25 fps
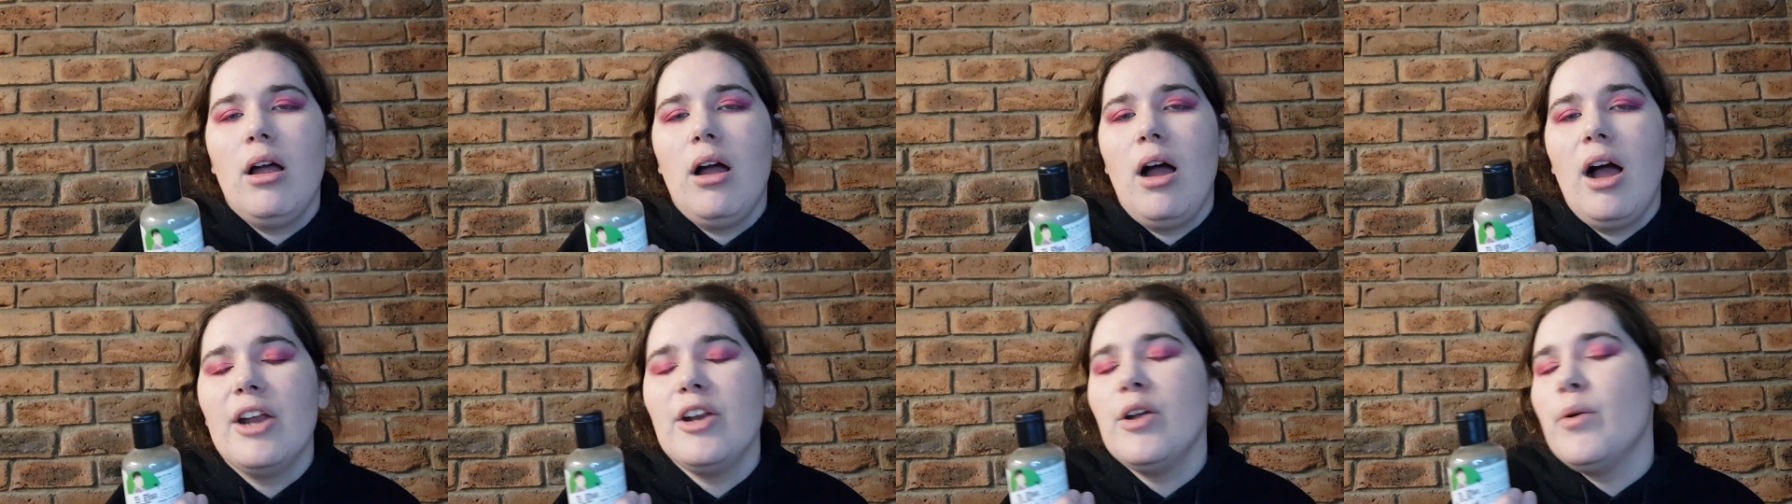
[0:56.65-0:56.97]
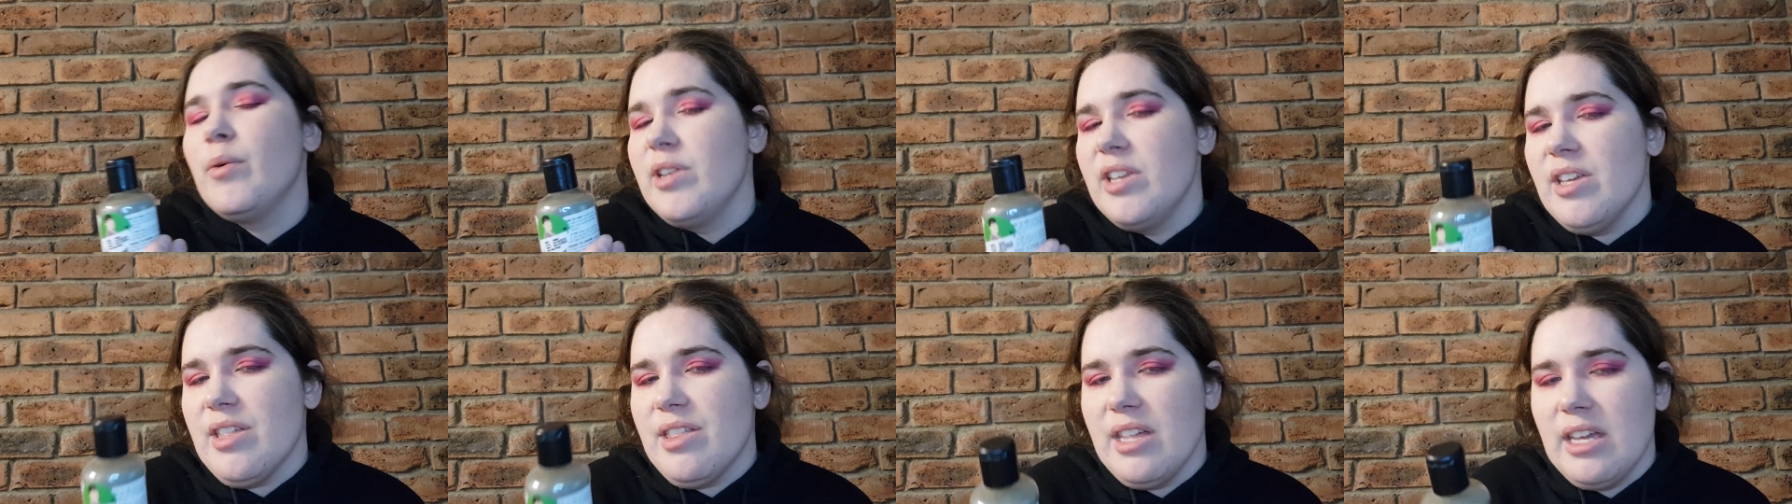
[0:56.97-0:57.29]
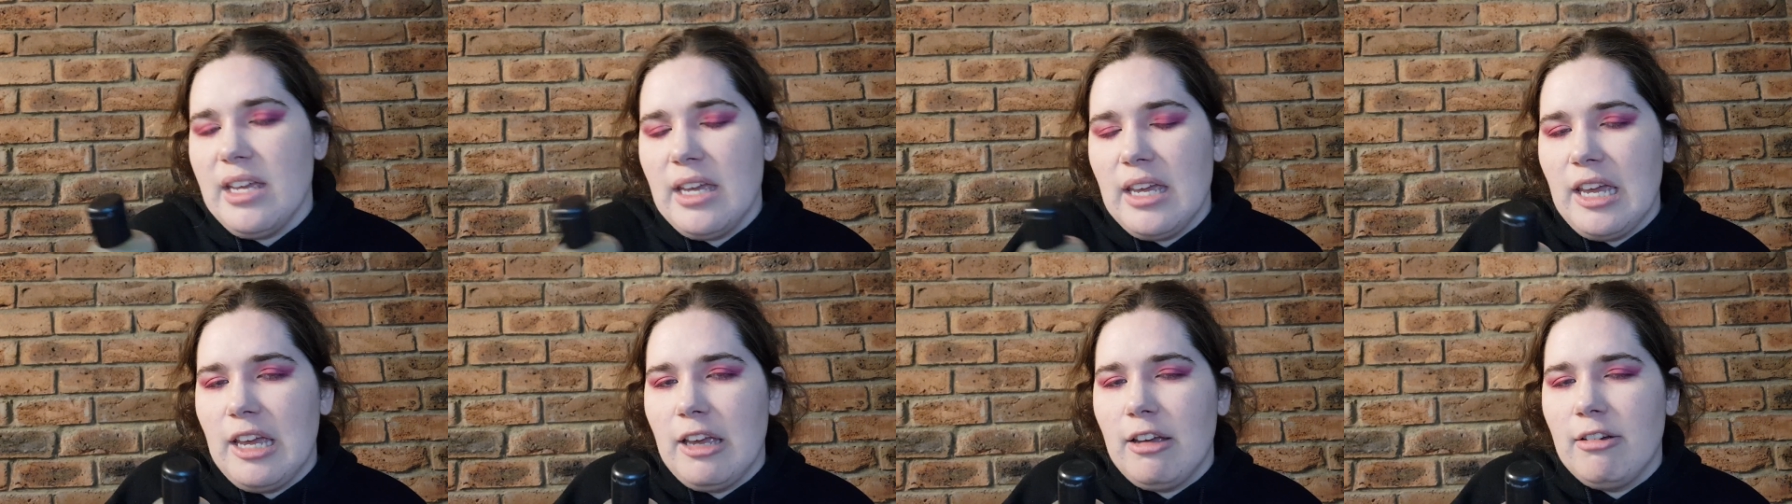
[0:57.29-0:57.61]
I know what you're
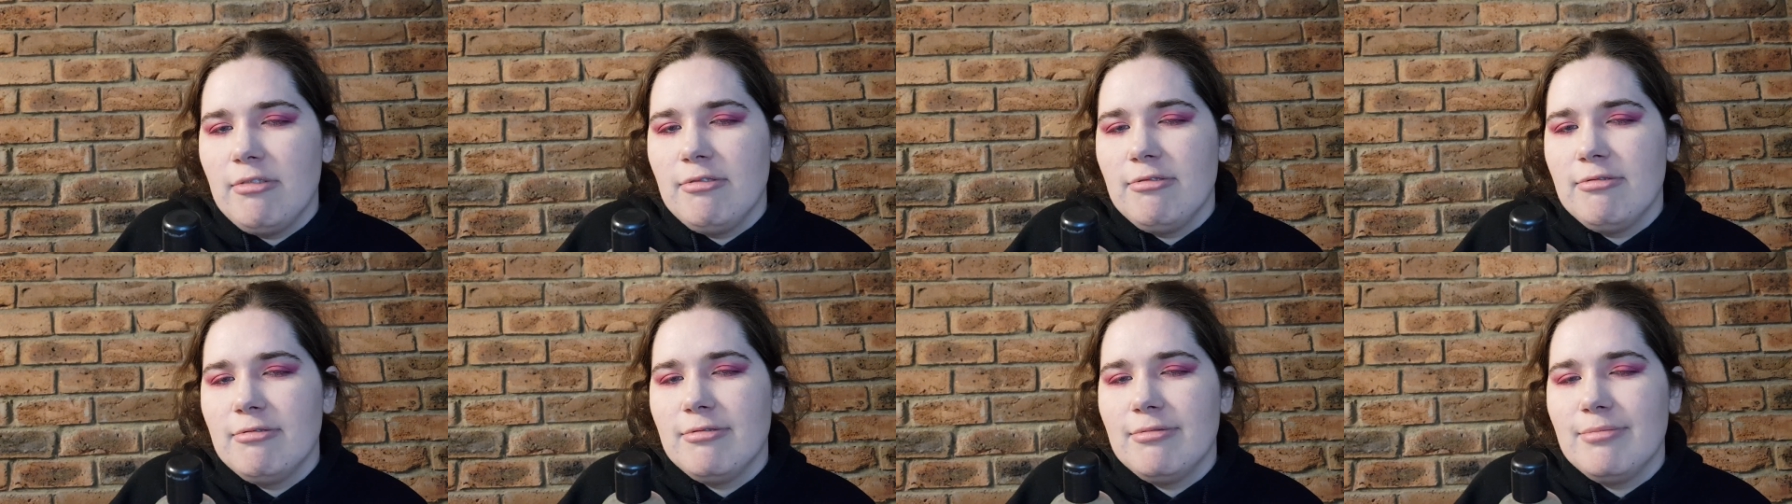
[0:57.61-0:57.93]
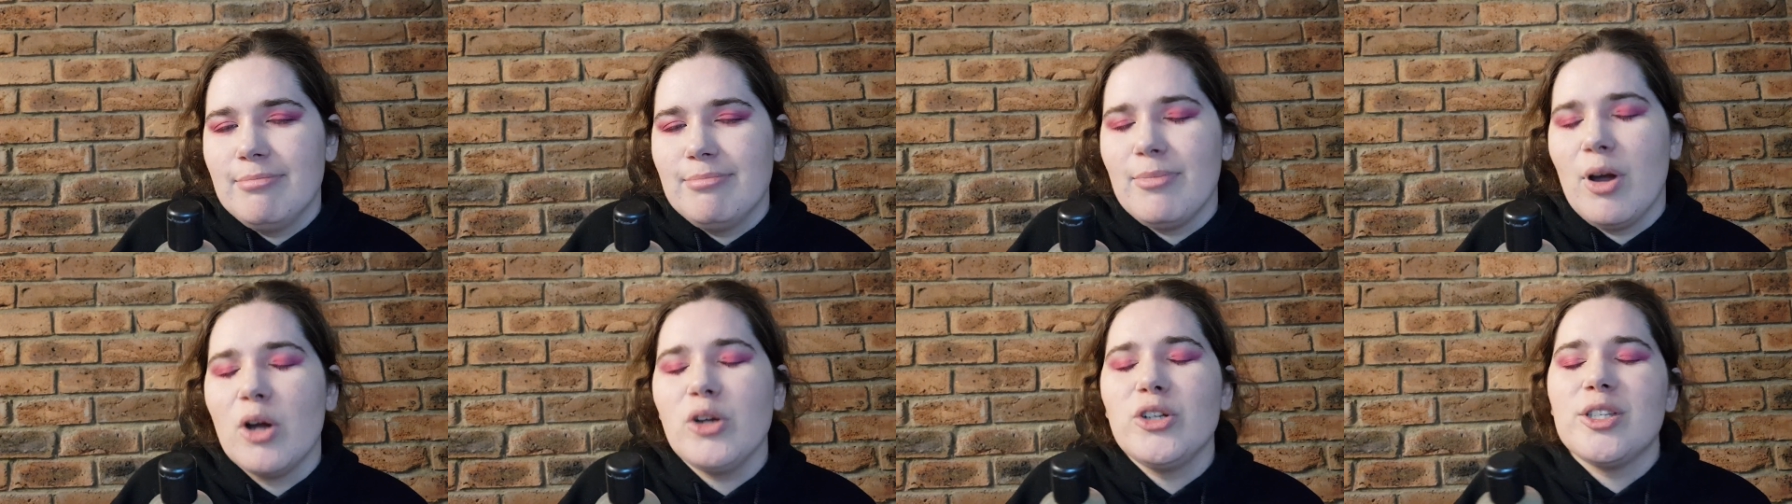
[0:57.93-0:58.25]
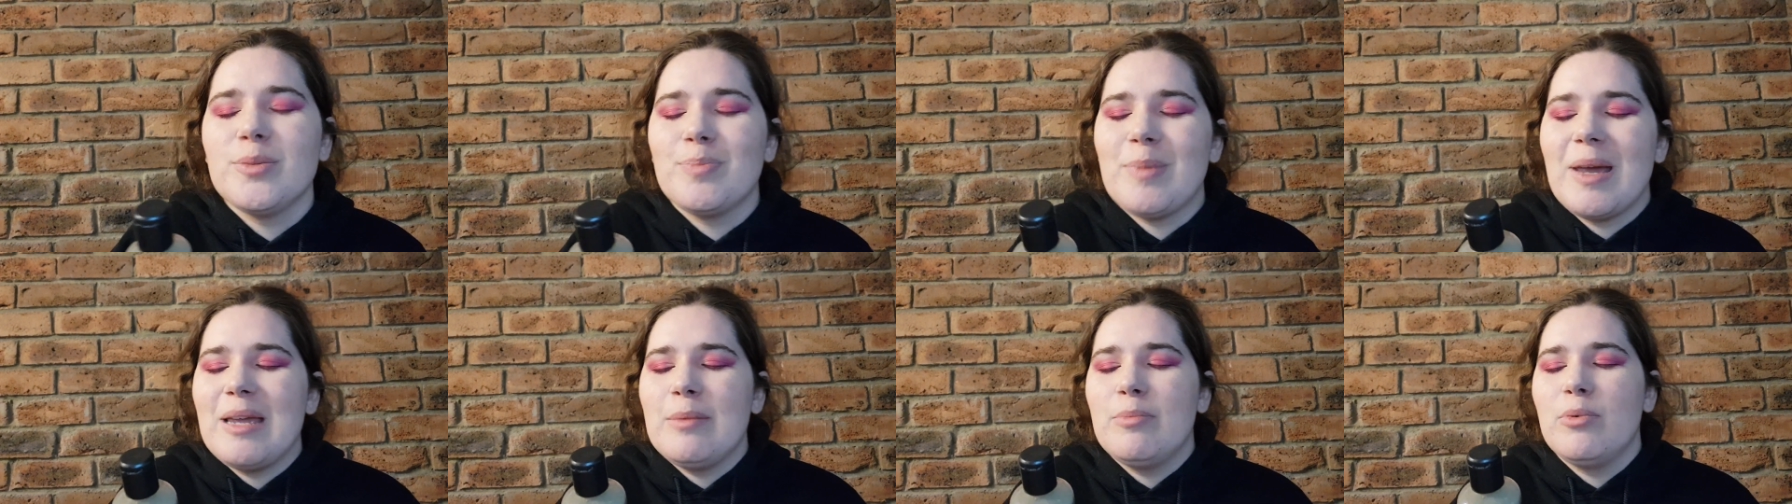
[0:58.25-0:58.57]
thinking.
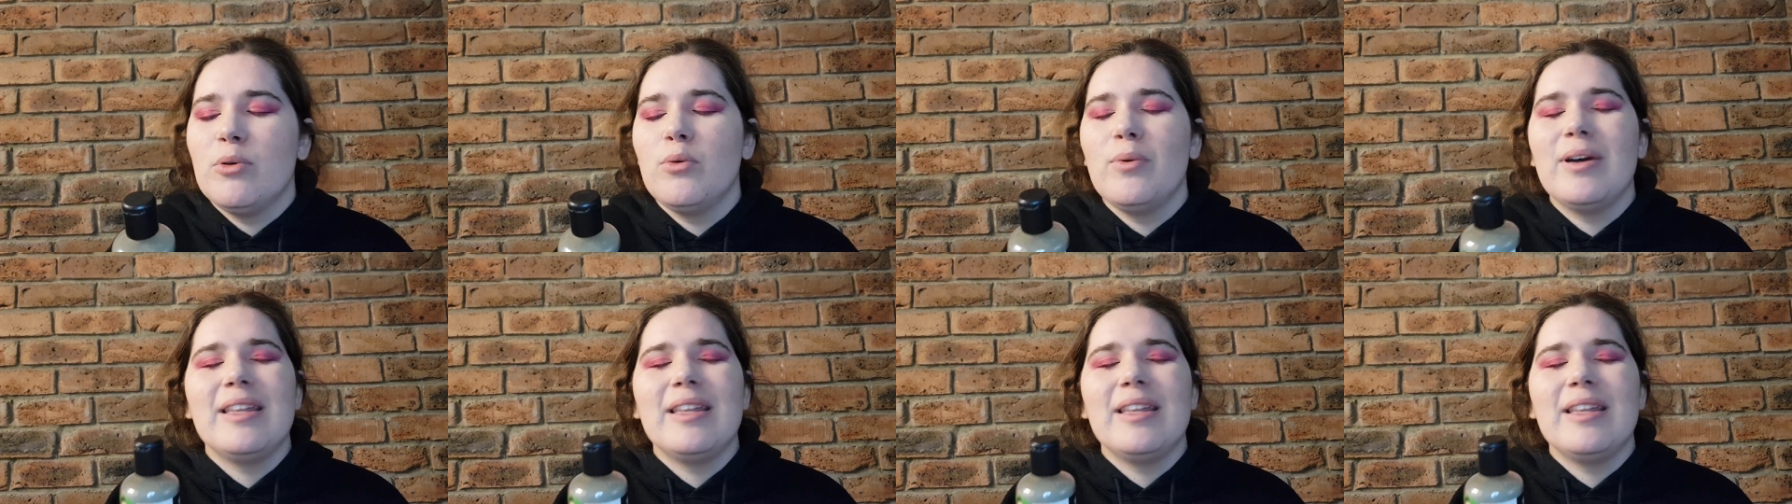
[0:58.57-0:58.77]
Most people,